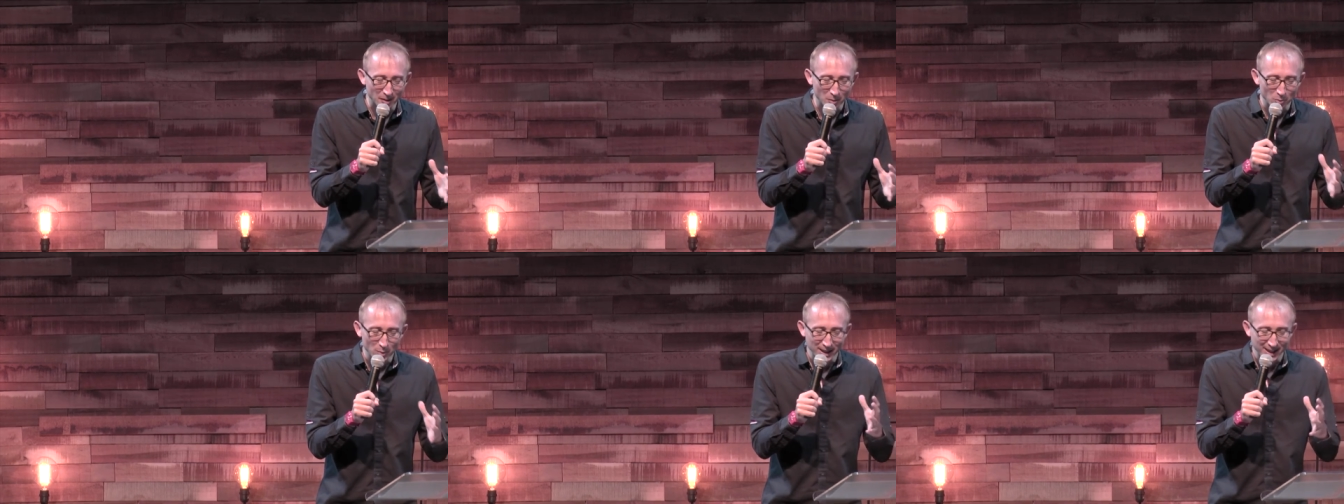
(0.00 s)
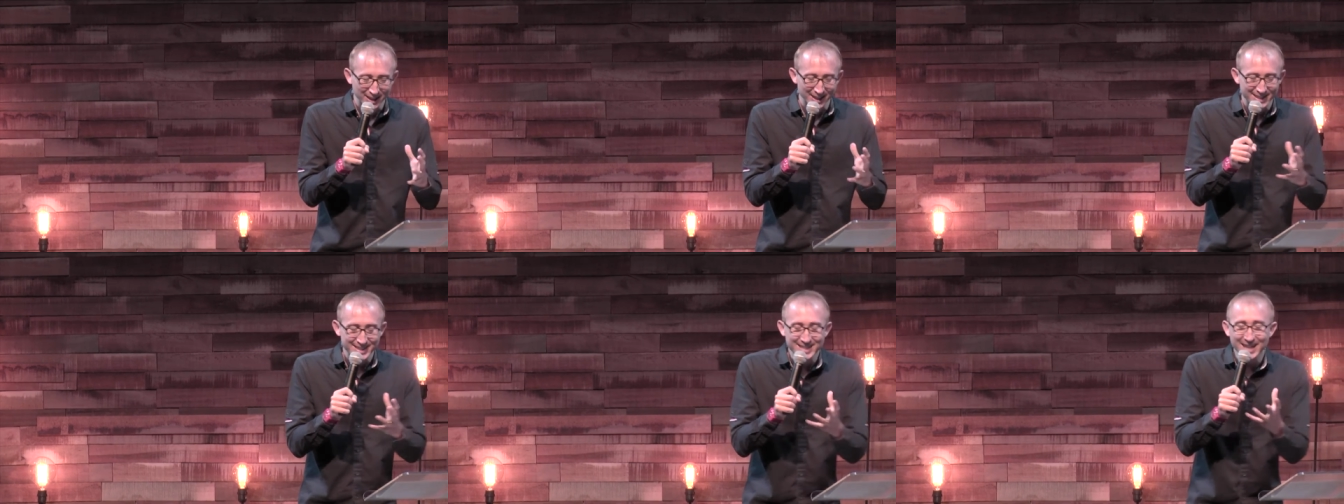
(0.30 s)
we
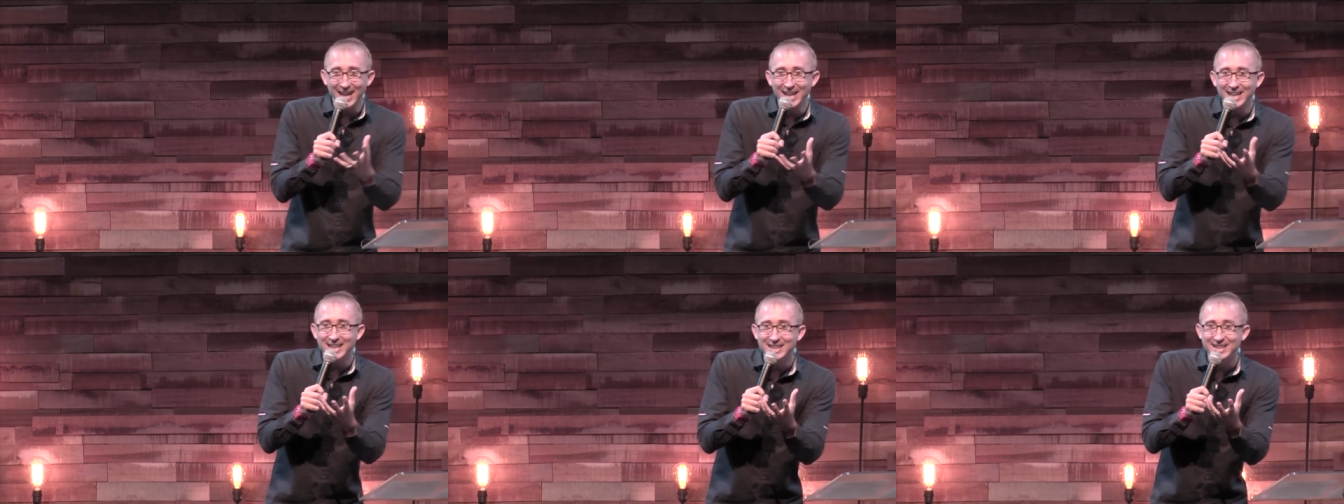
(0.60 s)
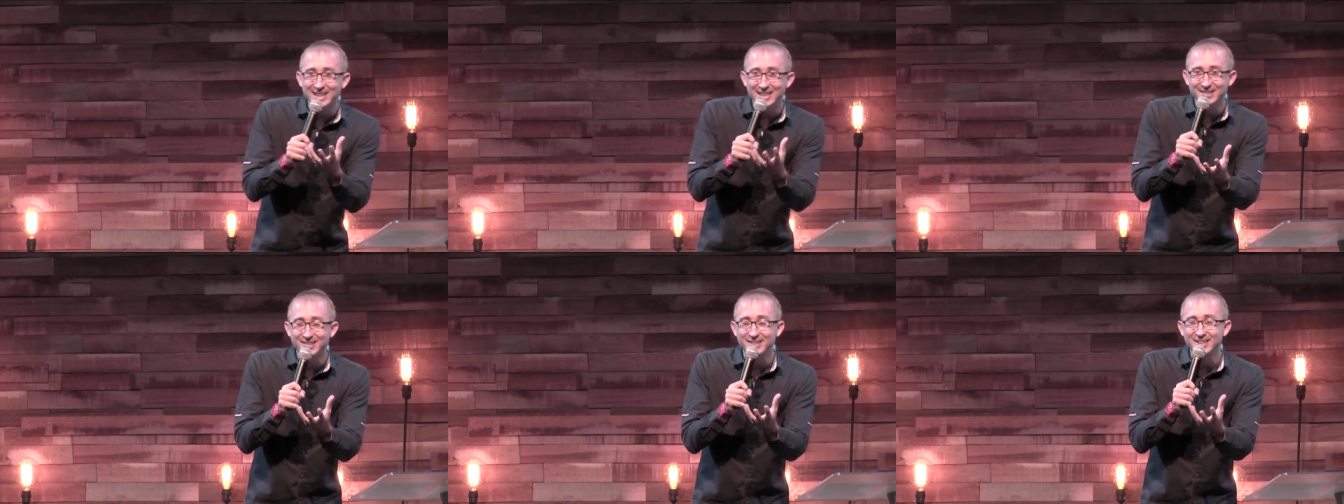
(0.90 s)
can take
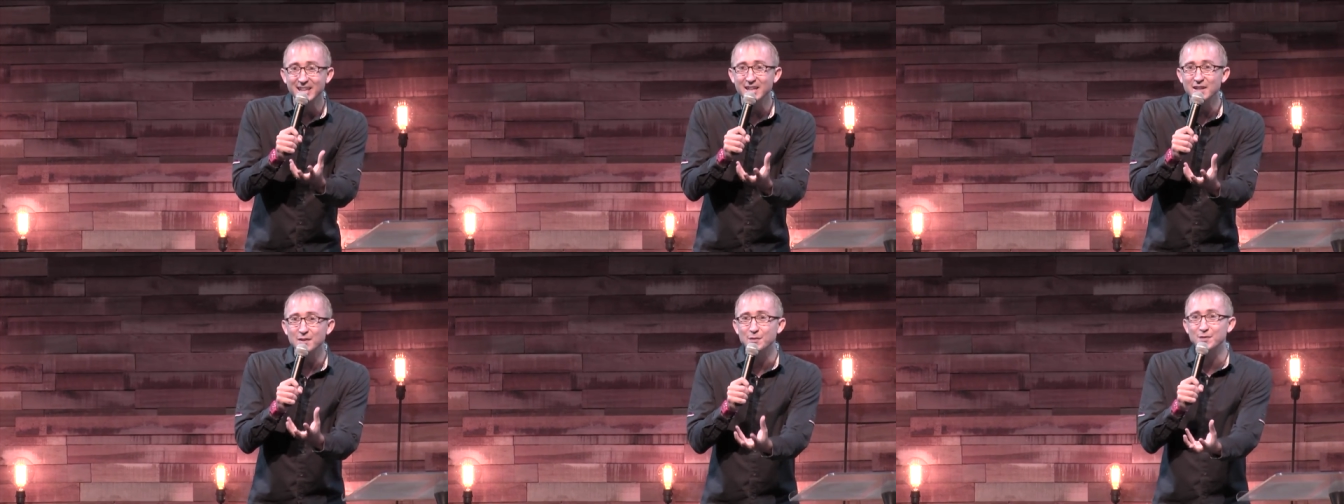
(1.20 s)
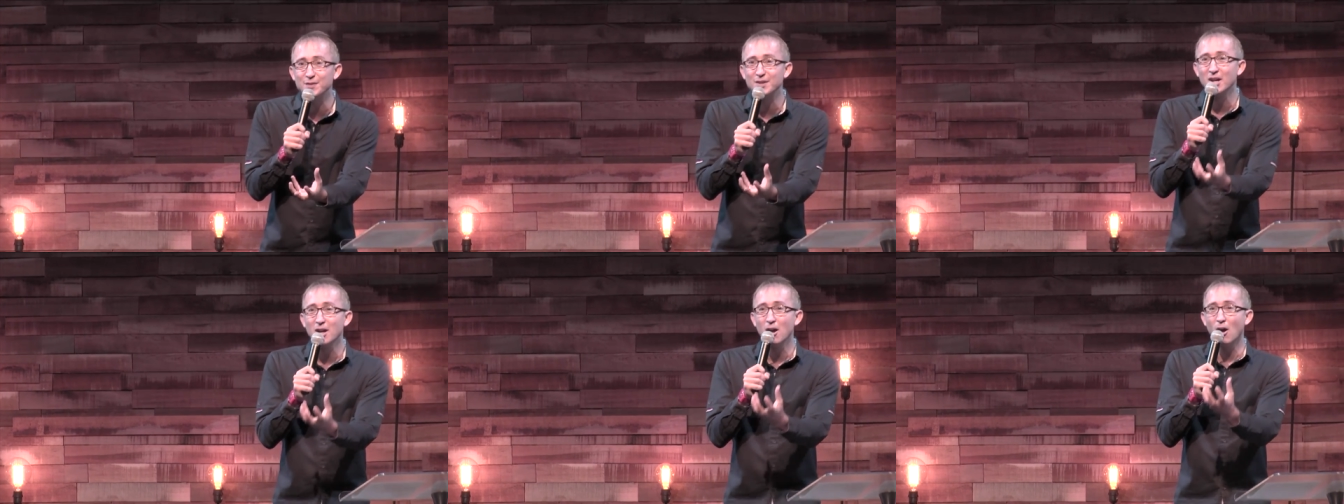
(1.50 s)
this gift
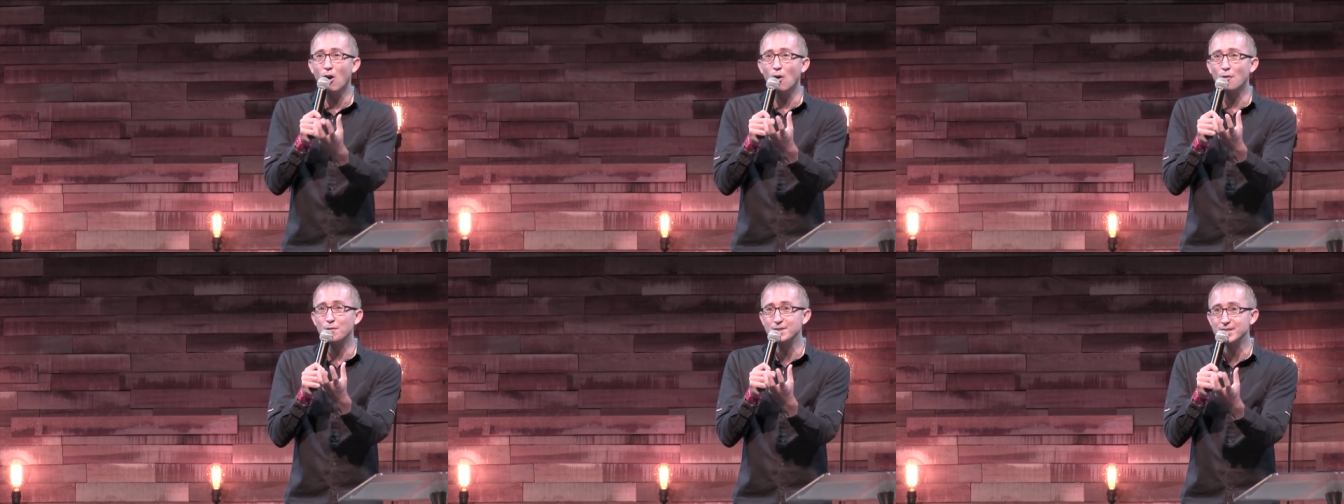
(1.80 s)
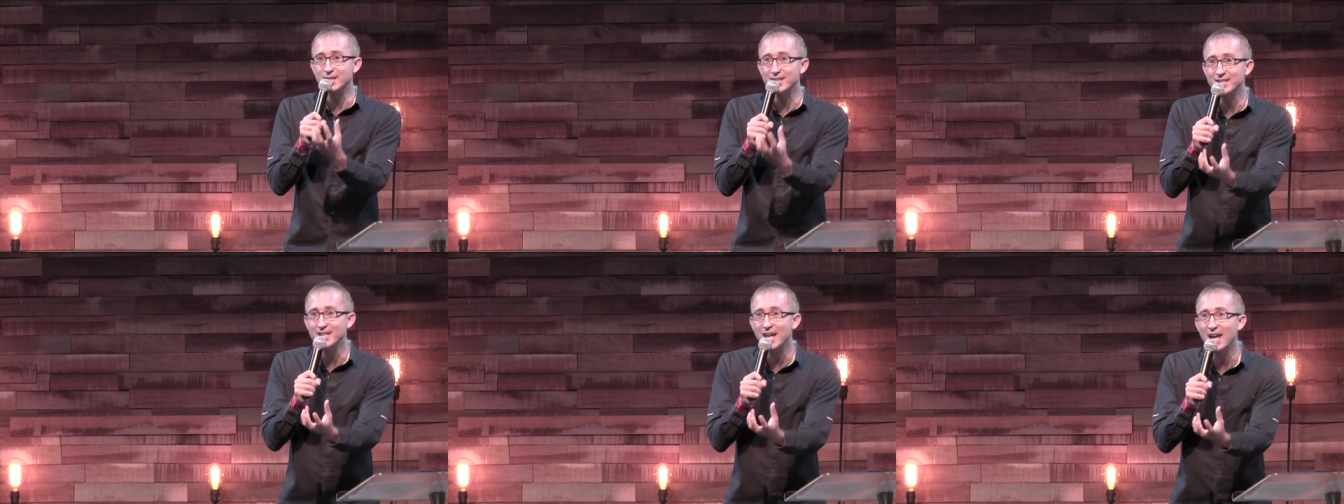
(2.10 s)
of
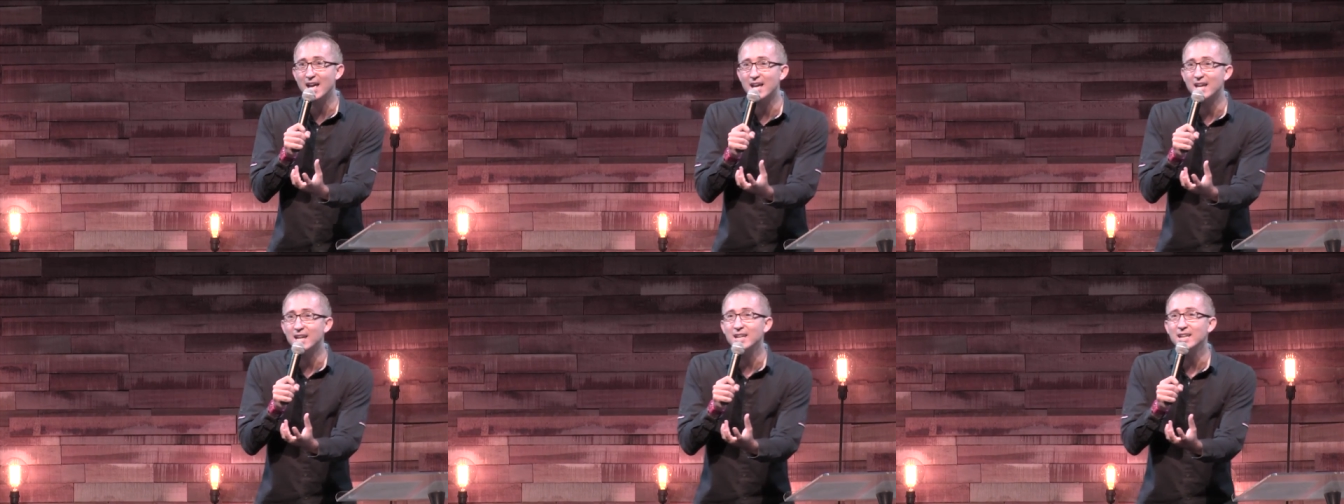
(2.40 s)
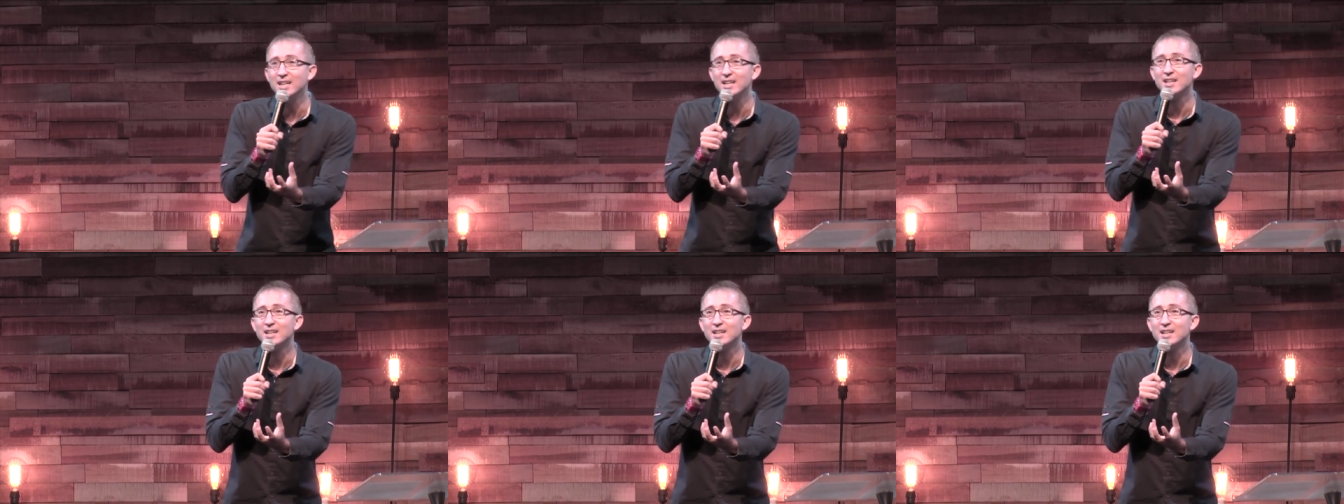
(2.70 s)
today